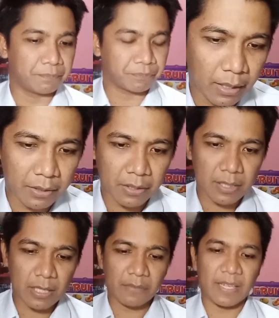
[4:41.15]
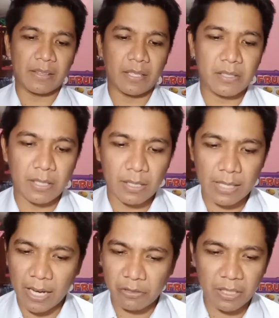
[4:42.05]
Another disadvantage is
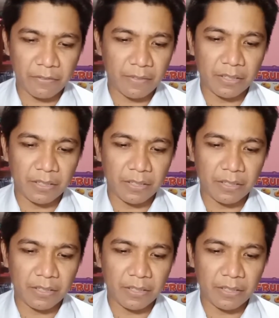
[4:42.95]
actually